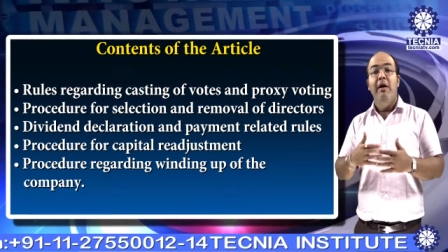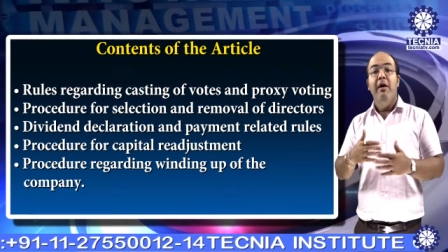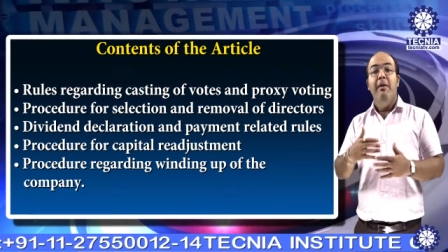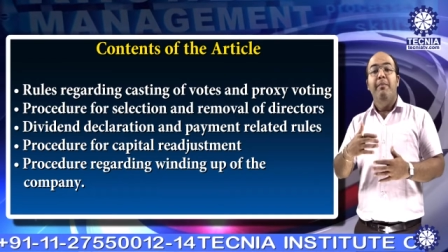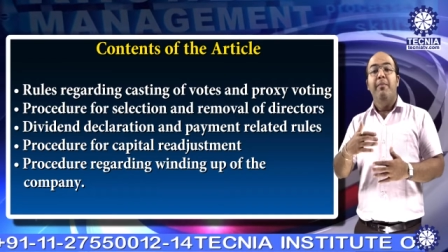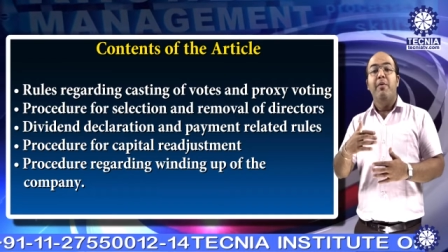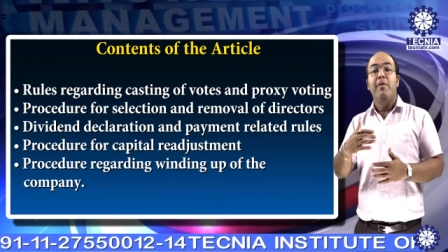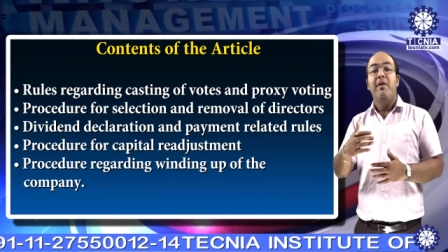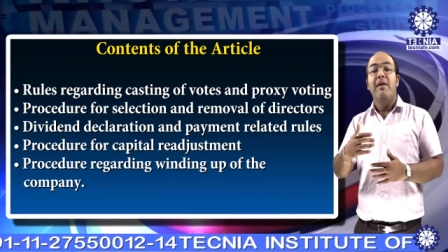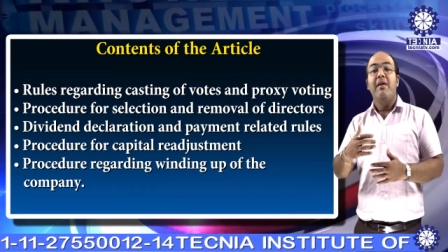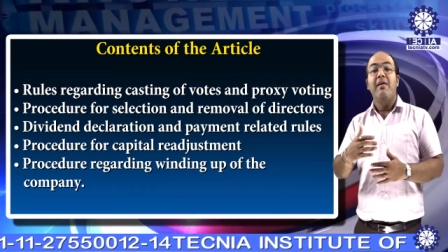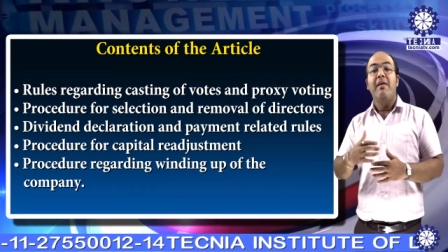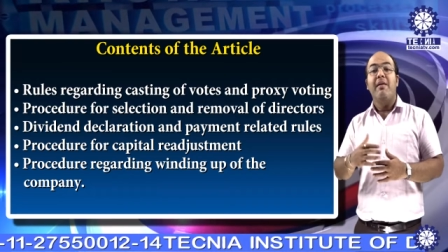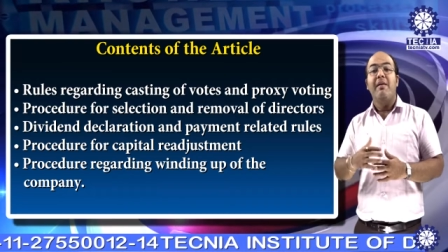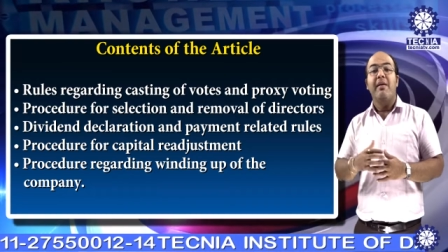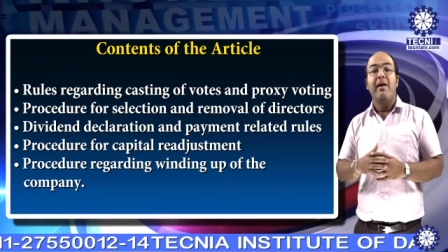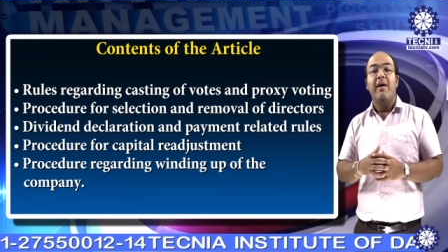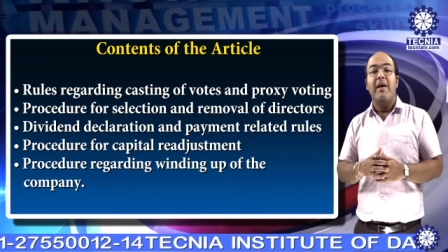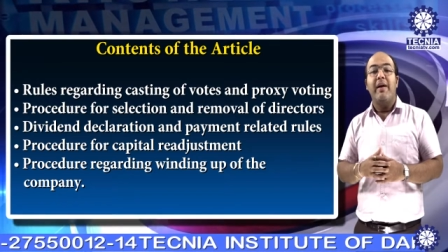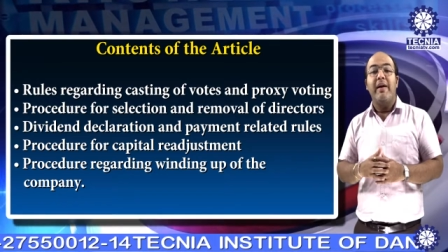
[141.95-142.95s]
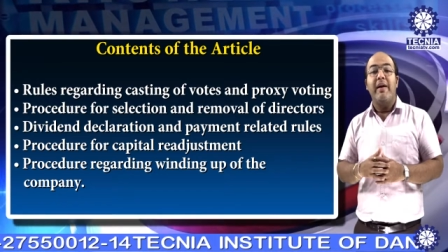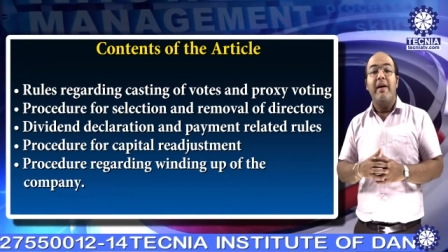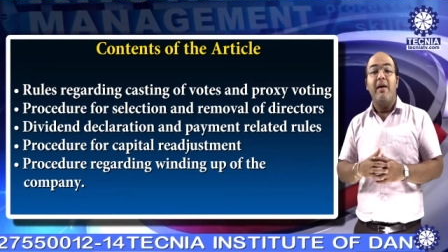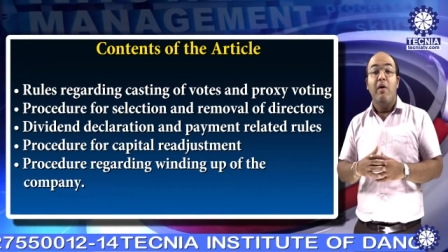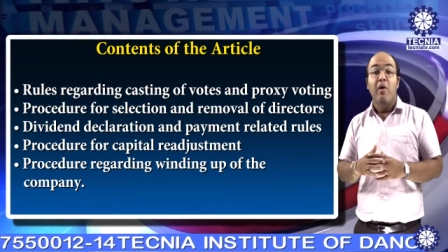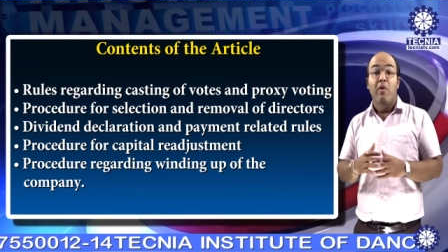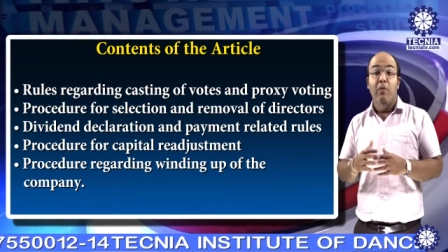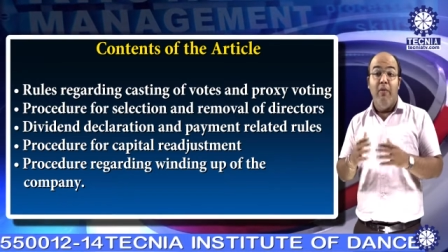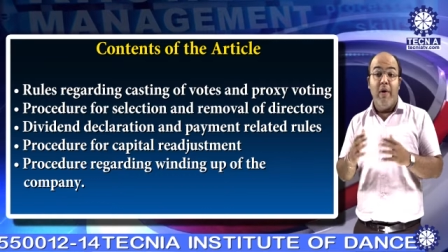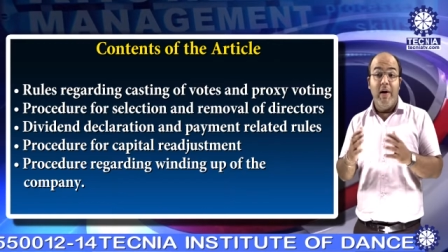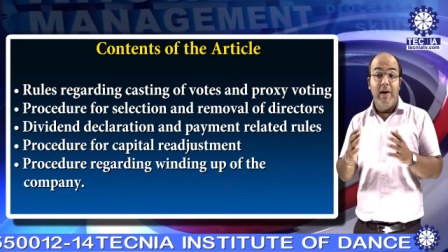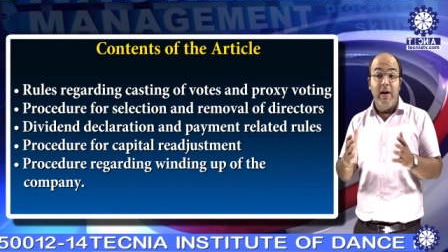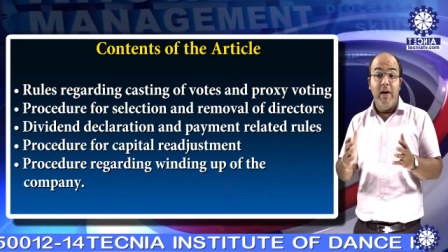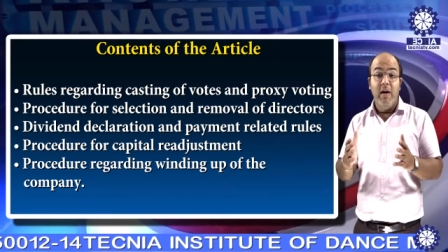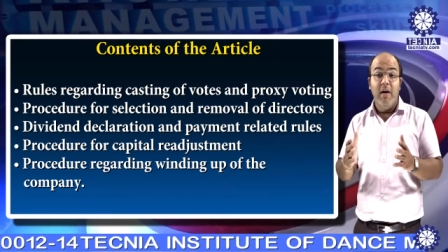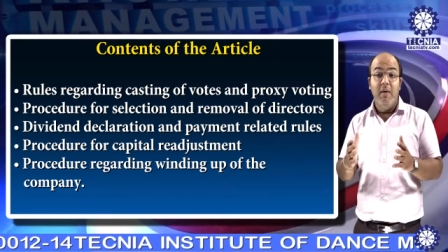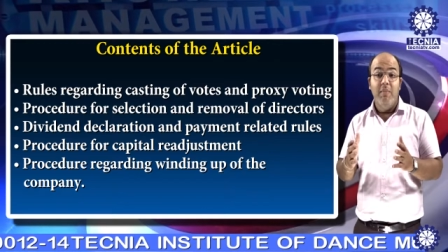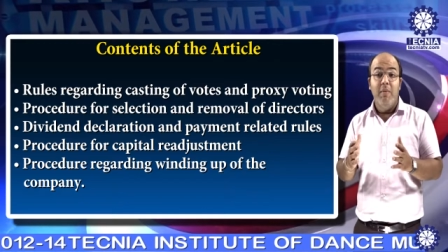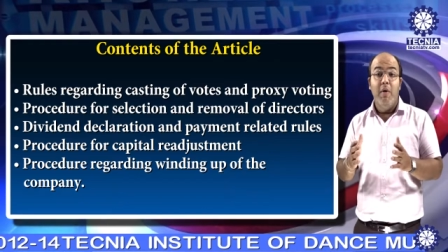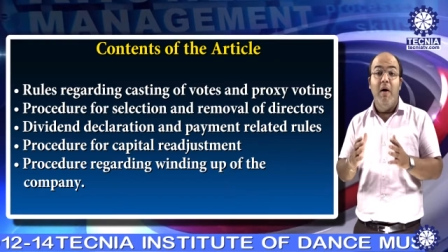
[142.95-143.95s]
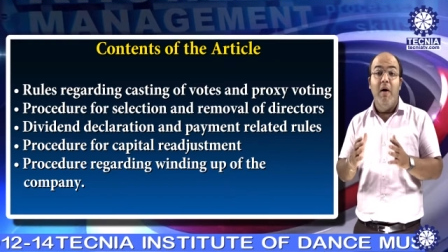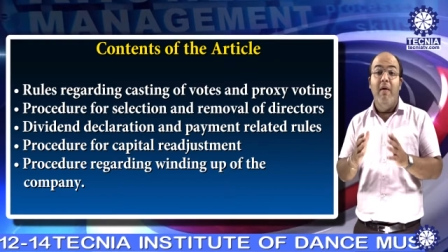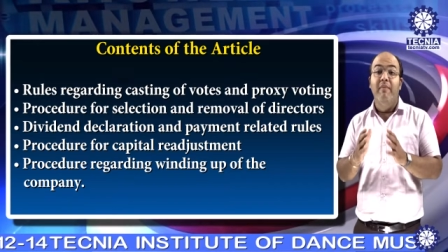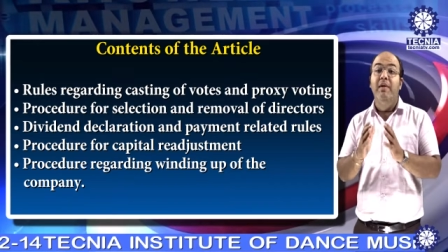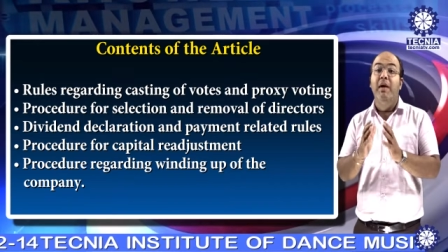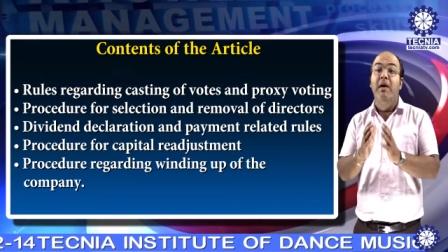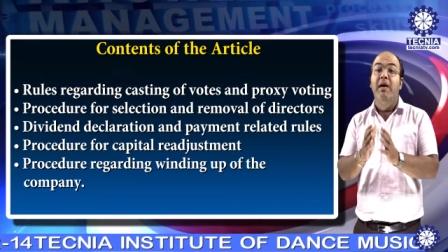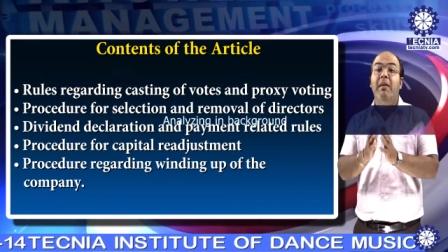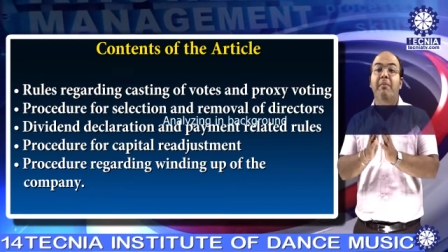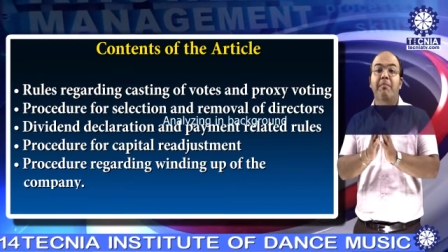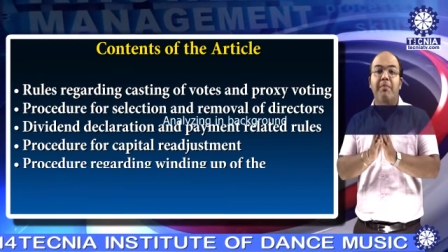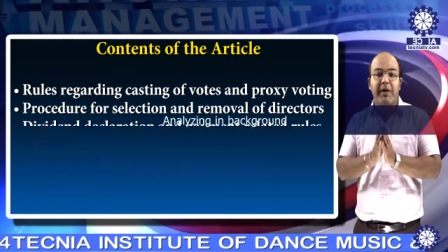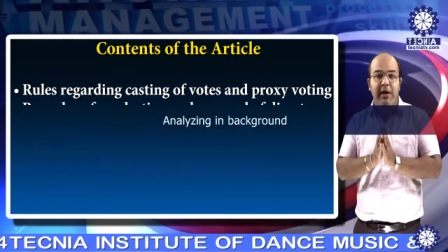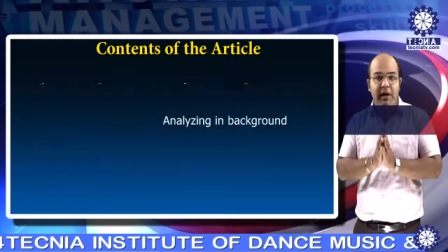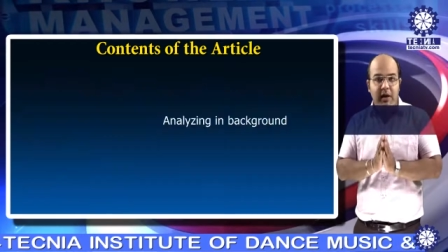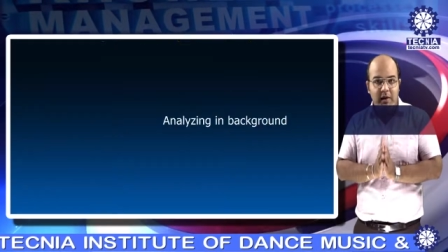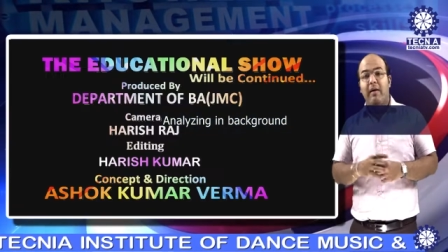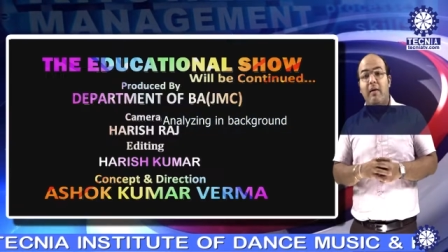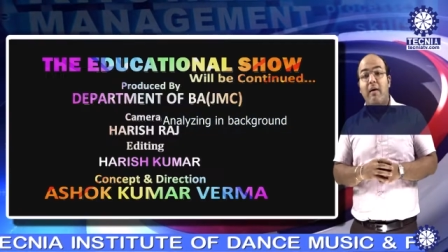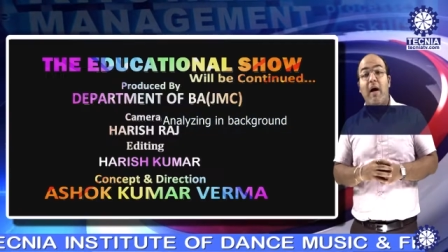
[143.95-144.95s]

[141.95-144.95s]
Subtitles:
procedure regarding winding up of the company.